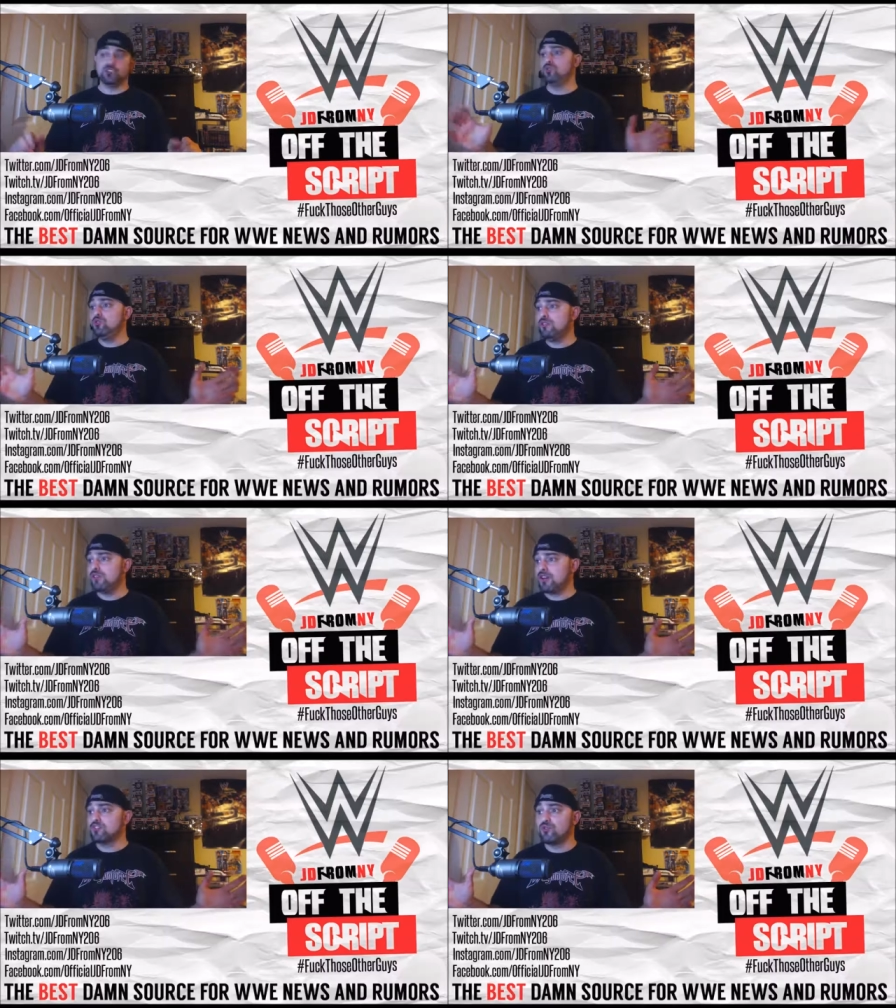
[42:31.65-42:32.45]
So who
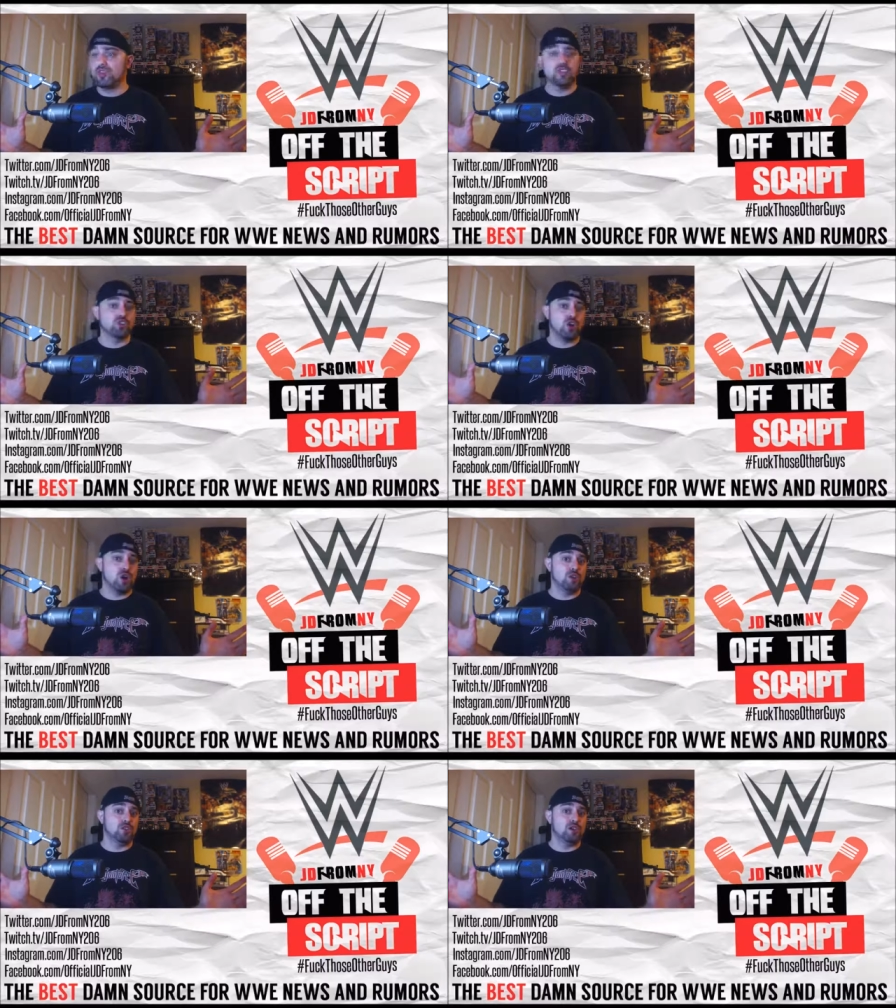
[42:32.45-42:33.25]
the fuck is really in
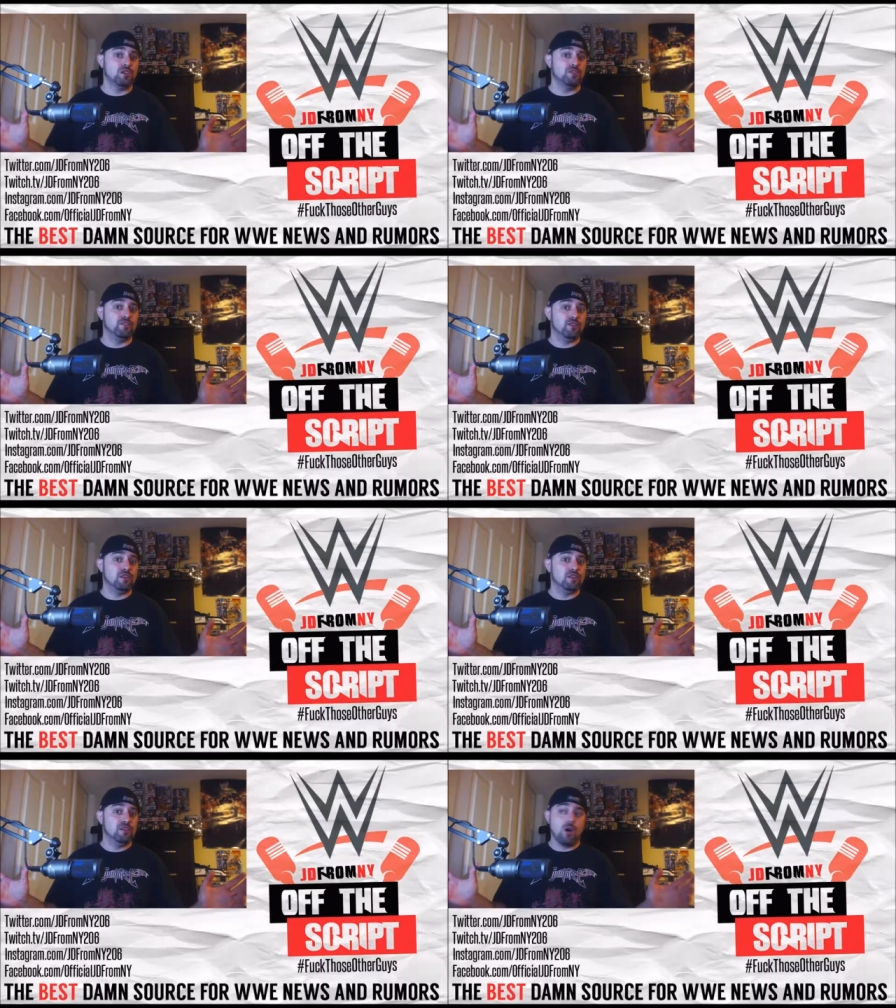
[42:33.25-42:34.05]
charge of
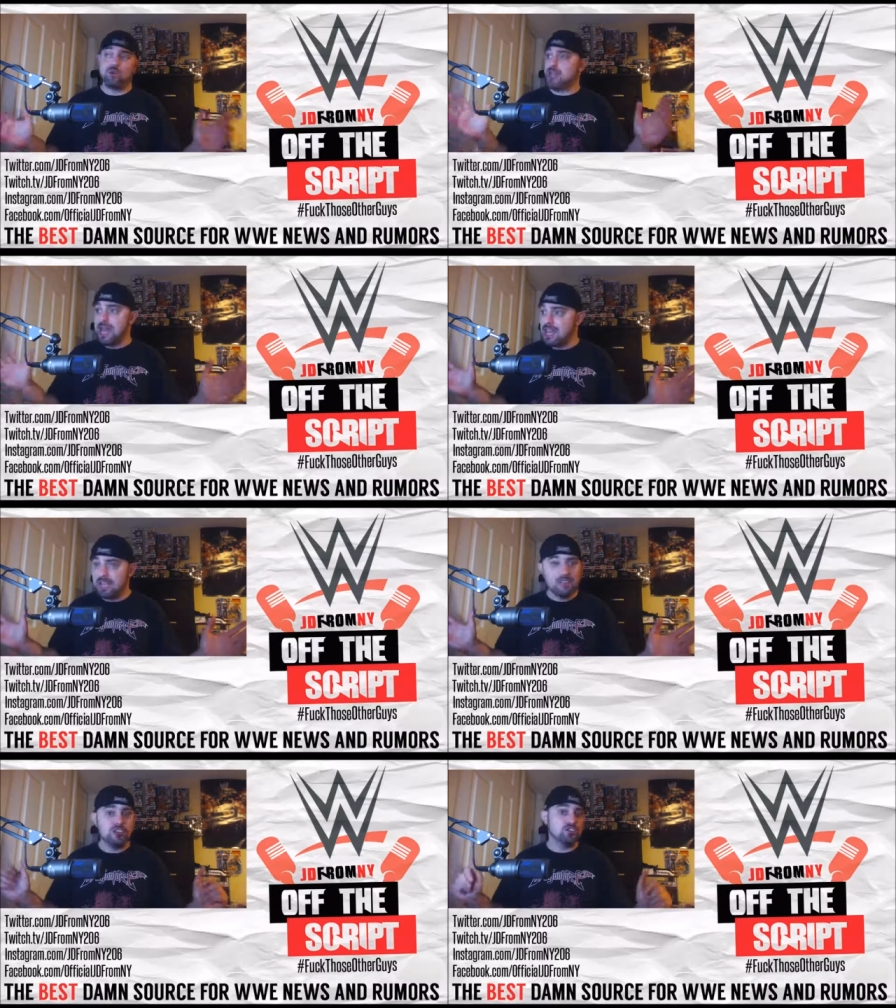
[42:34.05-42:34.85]

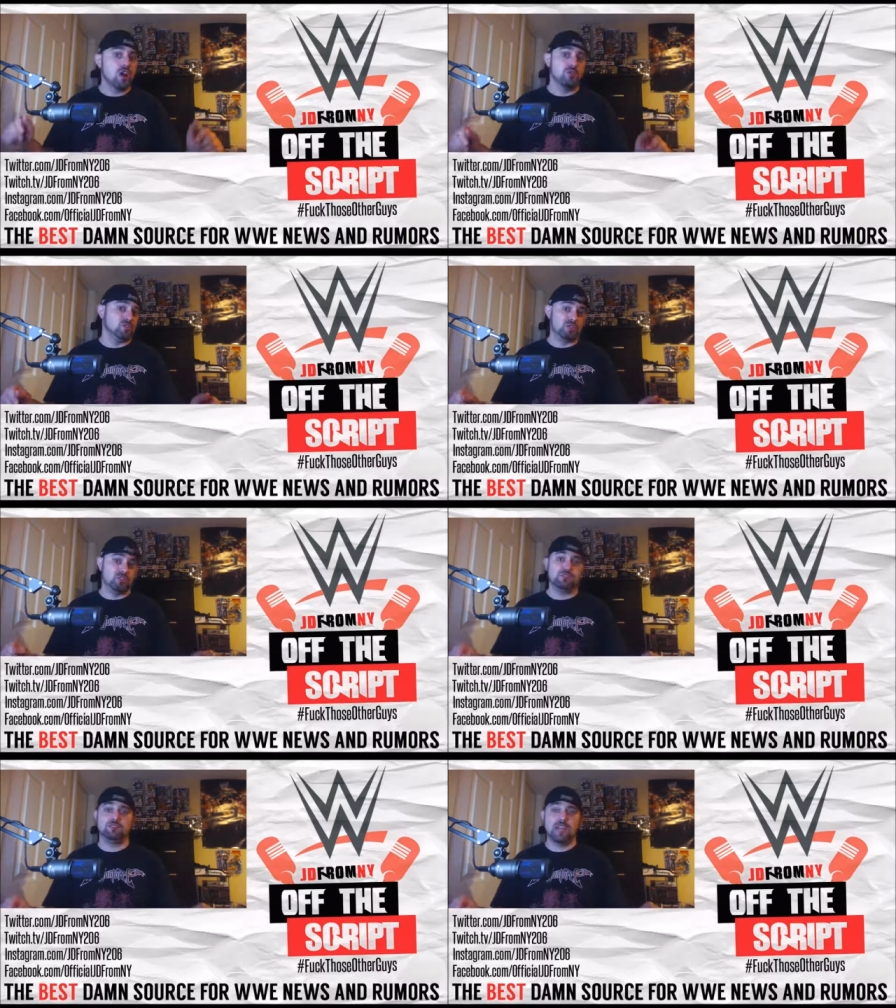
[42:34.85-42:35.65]
okaying these
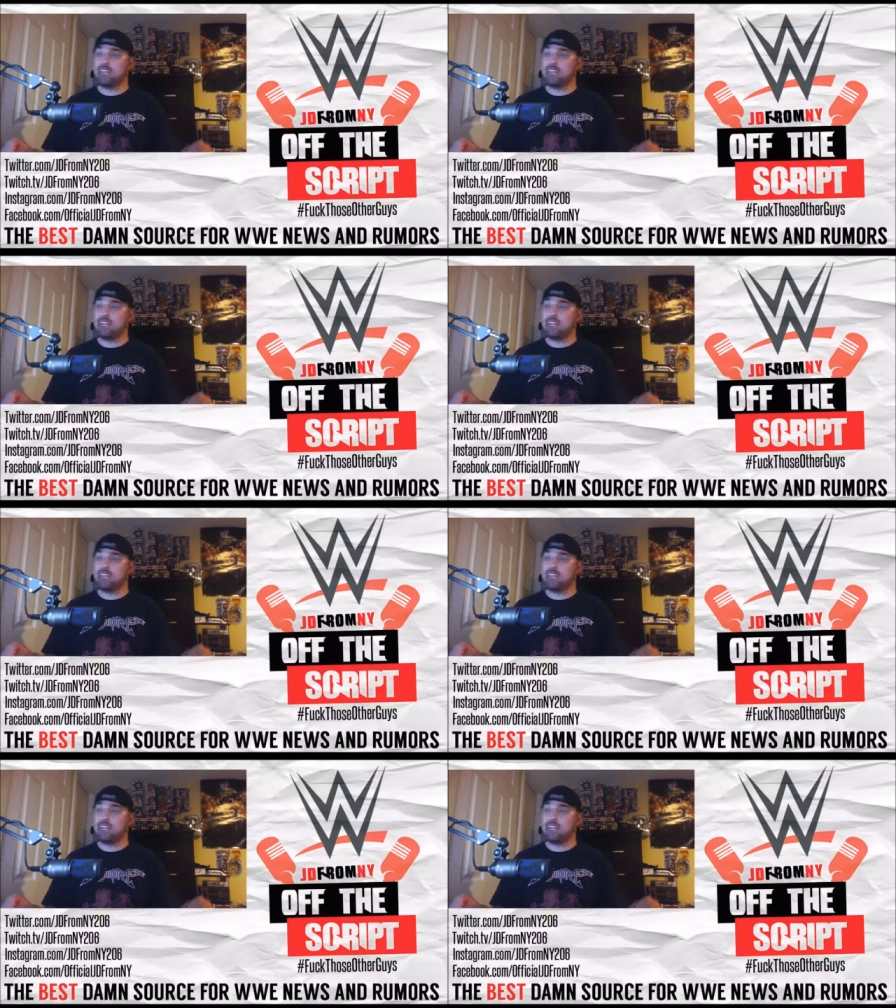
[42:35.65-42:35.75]
shows?